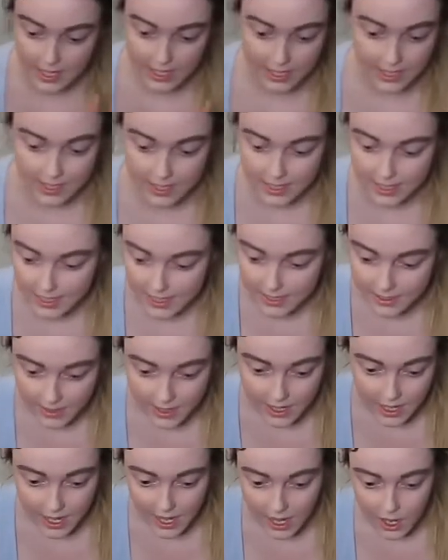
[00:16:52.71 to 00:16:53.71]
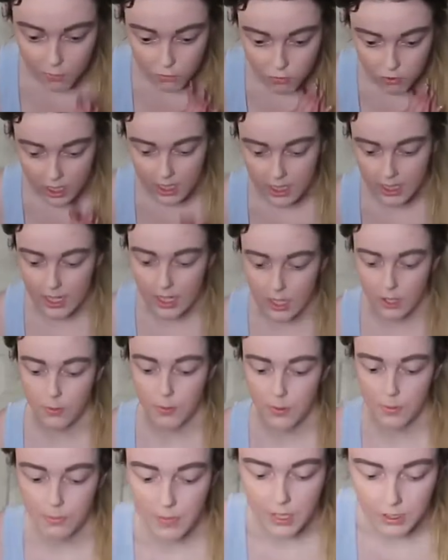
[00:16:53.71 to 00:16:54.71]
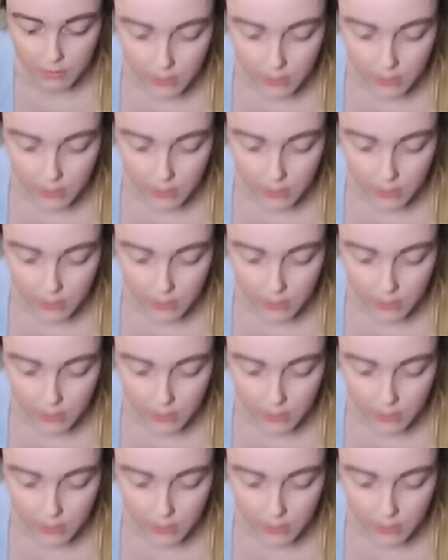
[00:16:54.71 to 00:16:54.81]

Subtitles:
it's really helping me